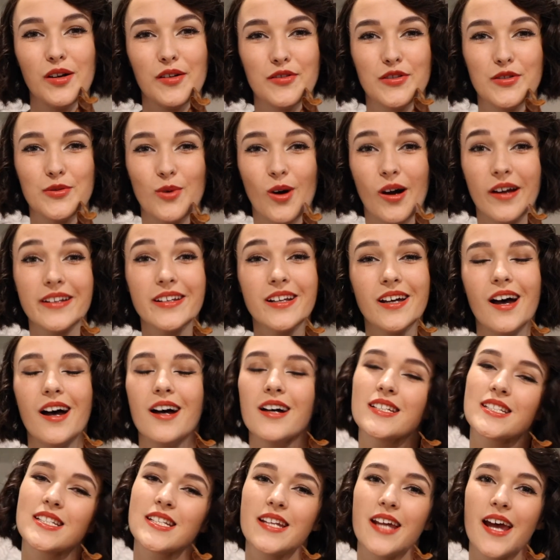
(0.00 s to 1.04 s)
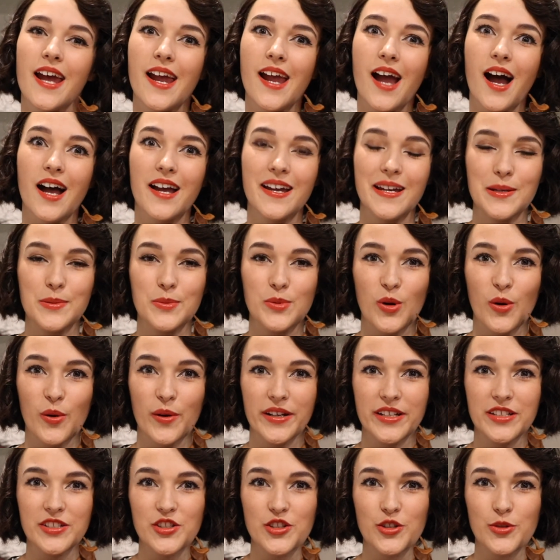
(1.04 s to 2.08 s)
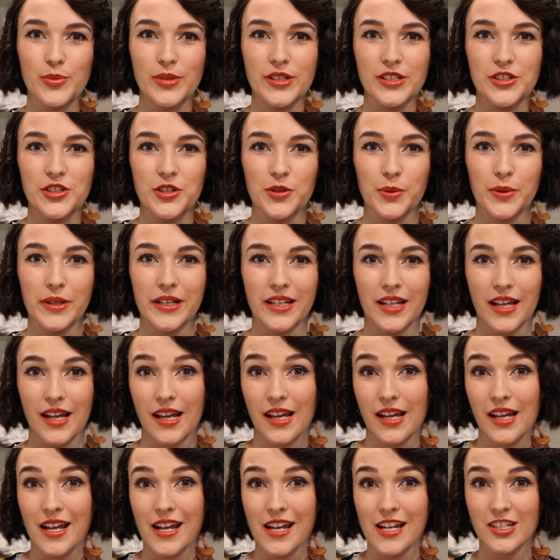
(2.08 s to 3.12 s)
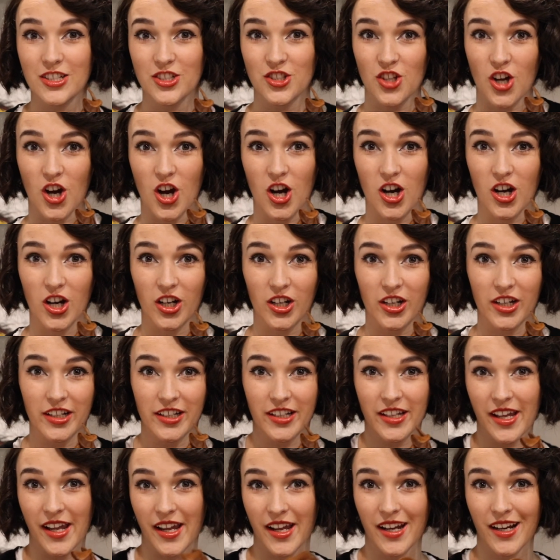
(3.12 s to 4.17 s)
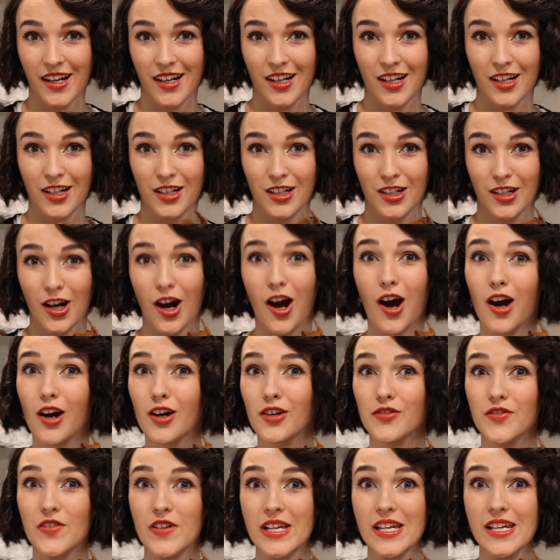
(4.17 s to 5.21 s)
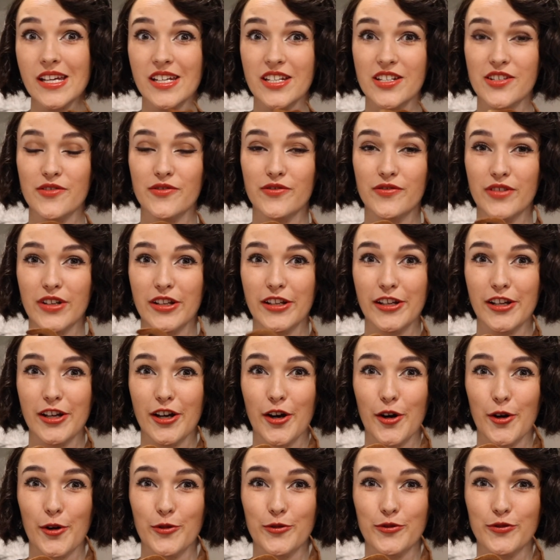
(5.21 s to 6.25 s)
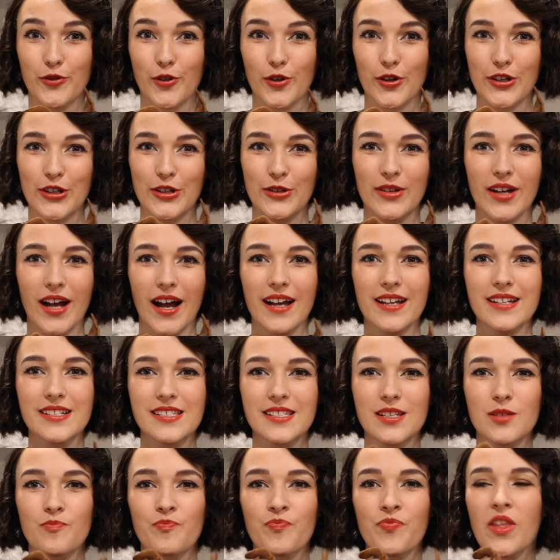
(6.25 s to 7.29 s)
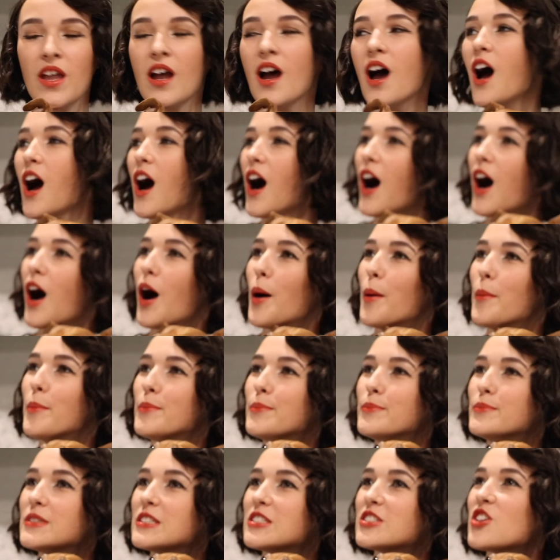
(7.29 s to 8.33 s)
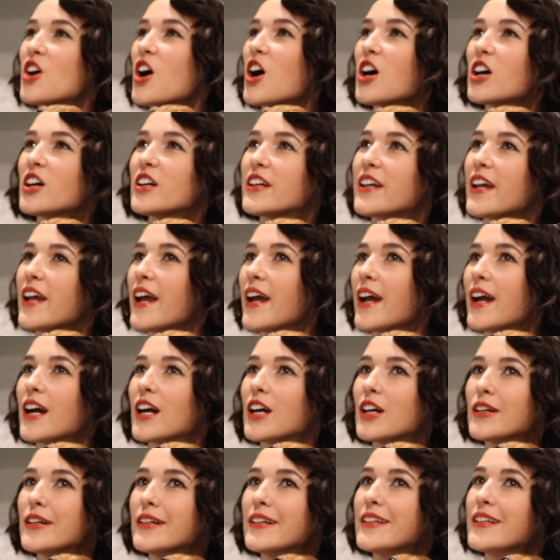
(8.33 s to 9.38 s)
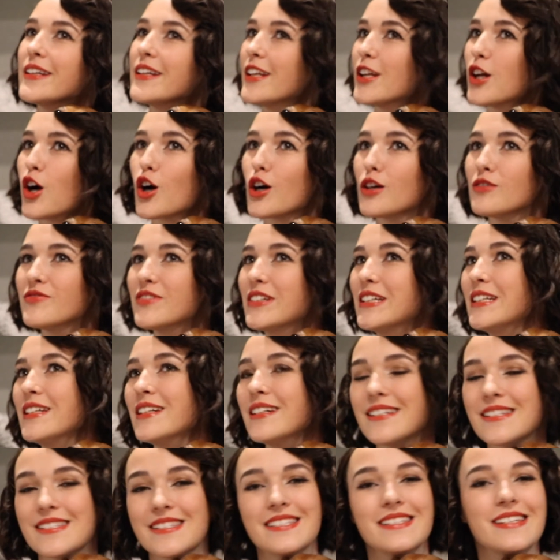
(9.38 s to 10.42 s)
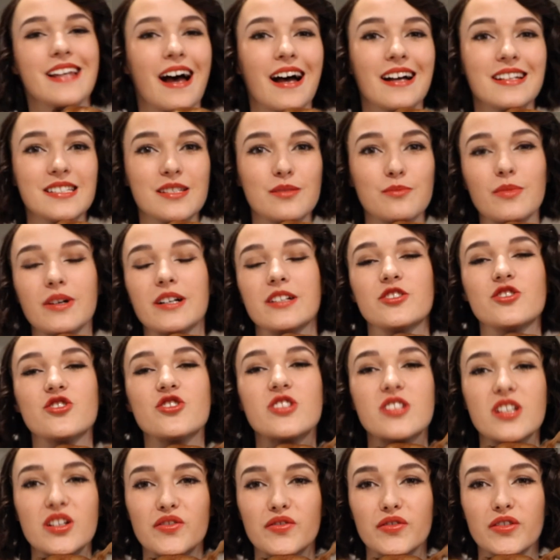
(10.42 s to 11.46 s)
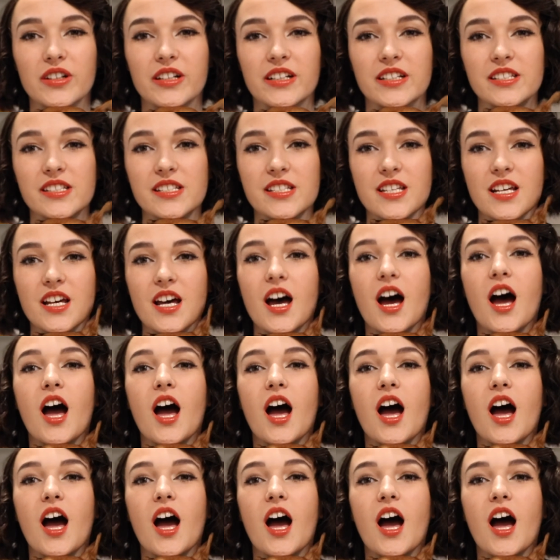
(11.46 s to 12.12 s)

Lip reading: everyone. Today I am going to be doing a dog care RV video for you guys. Dog care in an RV is not much different